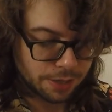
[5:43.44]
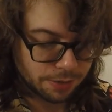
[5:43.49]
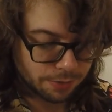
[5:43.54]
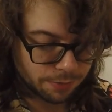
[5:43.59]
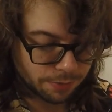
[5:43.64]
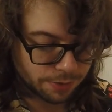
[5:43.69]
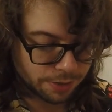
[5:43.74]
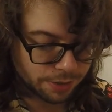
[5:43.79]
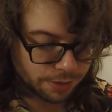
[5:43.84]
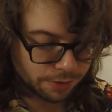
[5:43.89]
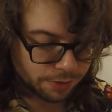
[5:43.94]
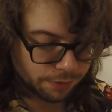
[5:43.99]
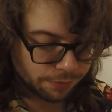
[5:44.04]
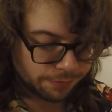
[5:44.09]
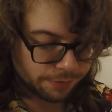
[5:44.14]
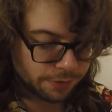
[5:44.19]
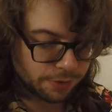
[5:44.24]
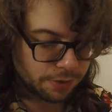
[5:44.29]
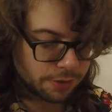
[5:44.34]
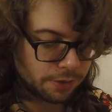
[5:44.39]

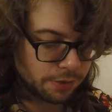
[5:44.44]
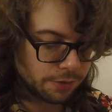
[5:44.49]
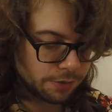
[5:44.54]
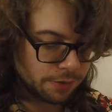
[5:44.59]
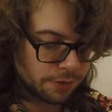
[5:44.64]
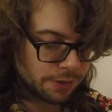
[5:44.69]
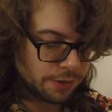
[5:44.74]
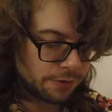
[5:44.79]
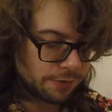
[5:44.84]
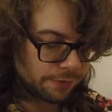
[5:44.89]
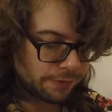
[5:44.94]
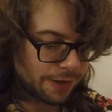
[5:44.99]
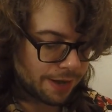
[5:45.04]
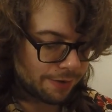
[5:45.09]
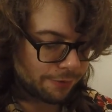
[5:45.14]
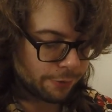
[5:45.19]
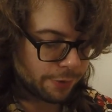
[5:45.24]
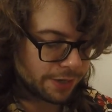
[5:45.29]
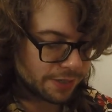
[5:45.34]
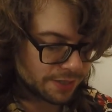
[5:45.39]
Wonderful.
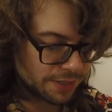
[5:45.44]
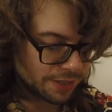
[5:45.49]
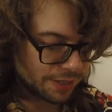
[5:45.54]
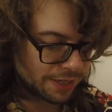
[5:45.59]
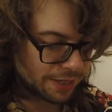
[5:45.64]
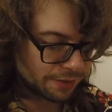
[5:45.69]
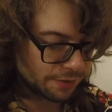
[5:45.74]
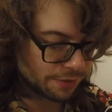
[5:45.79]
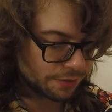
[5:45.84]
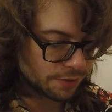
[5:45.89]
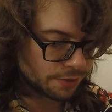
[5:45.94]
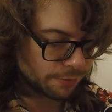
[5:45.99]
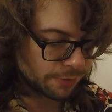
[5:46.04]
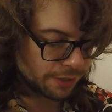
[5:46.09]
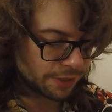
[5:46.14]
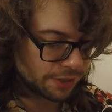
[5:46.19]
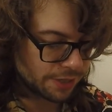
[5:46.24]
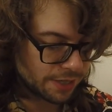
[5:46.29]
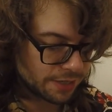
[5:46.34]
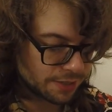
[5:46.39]
5-way selector
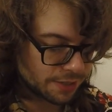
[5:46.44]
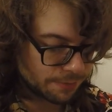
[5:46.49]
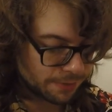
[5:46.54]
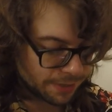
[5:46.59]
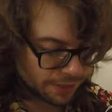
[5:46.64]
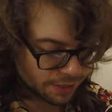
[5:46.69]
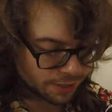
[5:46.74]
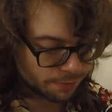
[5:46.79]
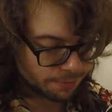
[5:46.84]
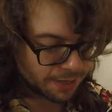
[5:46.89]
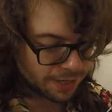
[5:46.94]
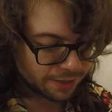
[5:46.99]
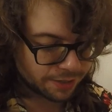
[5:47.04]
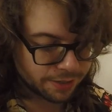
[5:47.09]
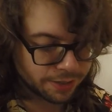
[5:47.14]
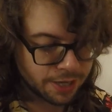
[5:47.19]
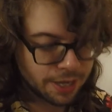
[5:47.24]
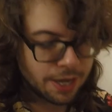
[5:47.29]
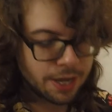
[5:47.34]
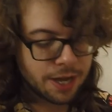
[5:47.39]
switch, as to be
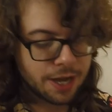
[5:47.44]
expected.